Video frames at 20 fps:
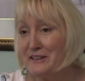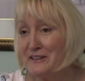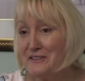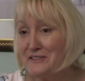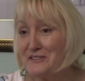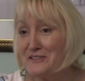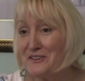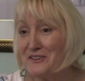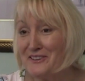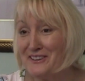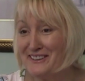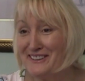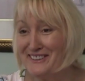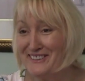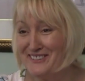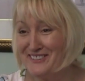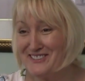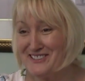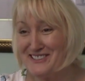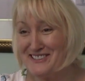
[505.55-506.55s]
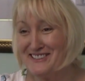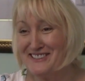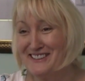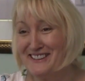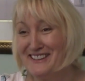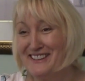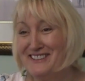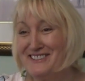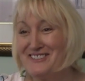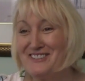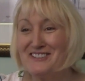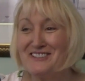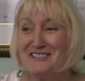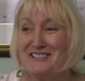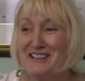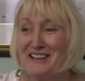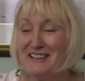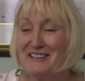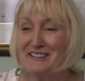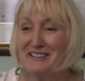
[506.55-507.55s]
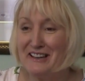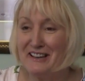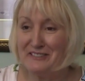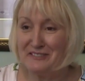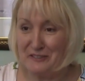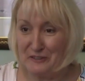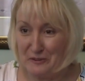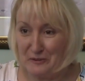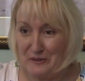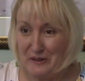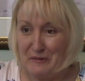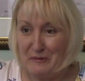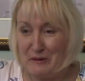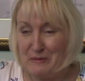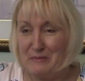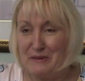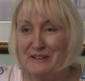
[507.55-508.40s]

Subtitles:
Oh, so I decided not to go that way.